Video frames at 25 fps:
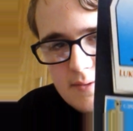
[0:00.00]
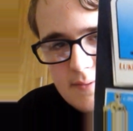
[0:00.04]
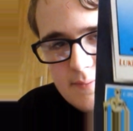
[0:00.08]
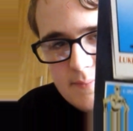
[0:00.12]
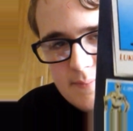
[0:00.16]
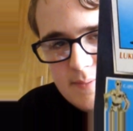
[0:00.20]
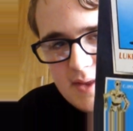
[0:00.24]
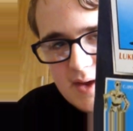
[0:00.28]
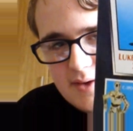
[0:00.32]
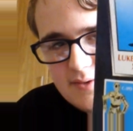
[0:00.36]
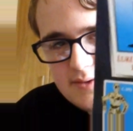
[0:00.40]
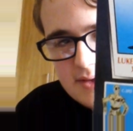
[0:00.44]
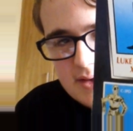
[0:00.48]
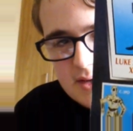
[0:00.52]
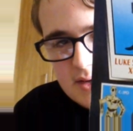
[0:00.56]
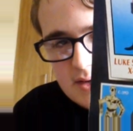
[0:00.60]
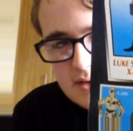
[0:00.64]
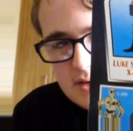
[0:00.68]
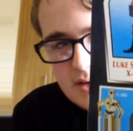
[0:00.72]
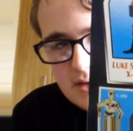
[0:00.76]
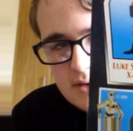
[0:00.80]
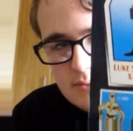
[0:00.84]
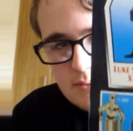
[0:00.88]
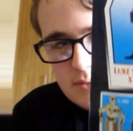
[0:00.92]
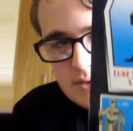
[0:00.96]
everything,
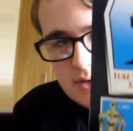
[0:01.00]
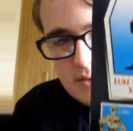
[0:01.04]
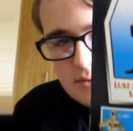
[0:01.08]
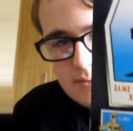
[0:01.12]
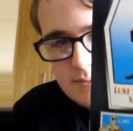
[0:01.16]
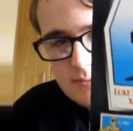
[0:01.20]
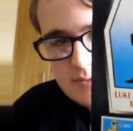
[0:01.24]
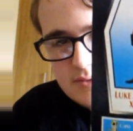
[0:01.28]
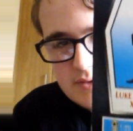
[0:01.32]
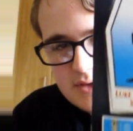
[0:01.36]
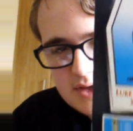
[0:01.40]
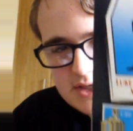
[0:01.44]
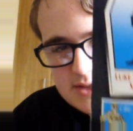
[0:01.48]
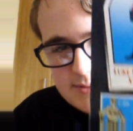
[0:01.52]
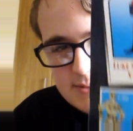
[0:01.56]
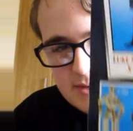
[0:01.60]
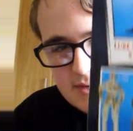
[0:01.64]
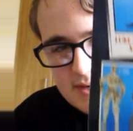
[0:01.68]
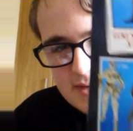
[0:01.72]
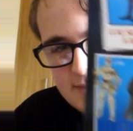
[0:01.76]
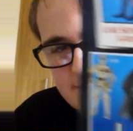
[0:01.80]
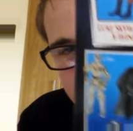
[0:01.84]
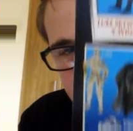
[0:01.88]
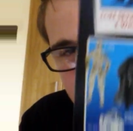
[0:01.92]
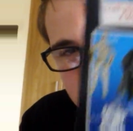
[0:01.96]
what things about it,
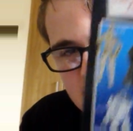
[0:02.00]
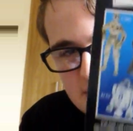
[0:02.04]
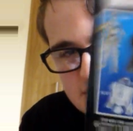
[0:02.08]
as